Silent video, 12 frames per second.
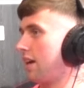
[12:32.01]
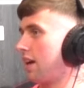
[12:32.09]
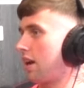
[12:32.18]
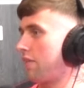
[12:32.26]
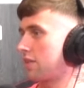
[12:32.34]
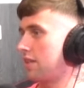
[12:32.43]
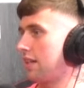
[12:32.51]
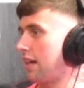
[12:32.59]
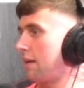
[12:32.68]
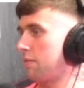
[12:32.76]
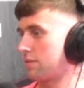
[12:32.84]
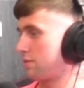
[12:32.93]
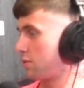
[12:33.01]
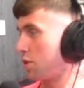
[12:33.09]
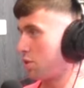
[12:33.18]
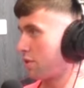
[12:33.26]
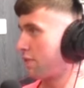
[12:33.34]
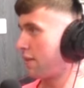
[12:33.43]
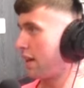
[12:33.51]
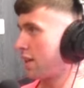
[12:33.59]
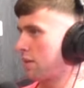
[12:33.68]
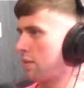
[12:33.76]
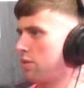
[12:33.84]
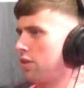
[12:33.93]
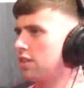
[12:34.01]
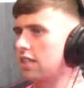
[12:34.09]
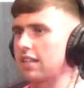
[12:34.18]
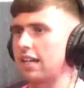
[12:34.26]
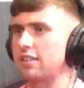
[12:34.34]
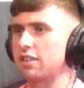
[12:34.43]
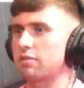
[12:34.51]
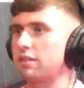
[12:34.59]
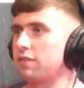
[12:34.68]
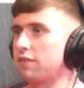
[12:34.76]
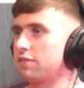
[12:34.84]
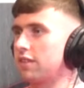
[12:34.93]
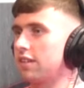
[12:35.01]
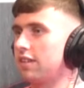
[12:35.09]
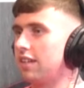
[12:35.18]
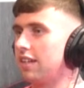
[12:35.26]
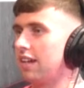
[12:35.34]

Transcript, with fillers: And obviously, I'm a 2 stroke fanatic, so I'm going, who's that guy in the 350?